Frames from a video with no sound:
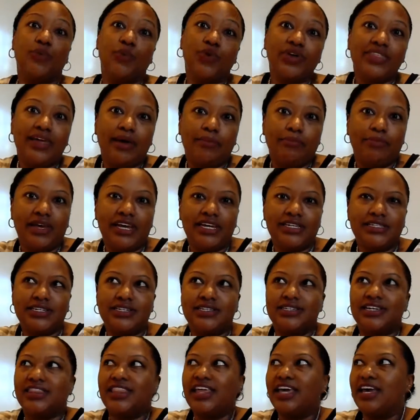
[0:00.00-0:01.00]
and what that means
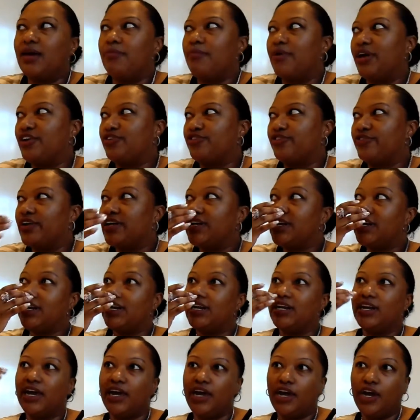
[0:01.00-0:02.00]
is, I think I might have read
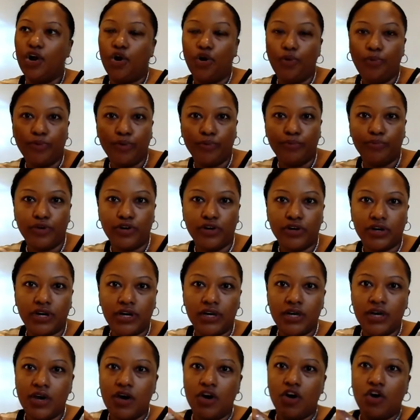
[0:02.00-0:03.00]
it in an Oprah book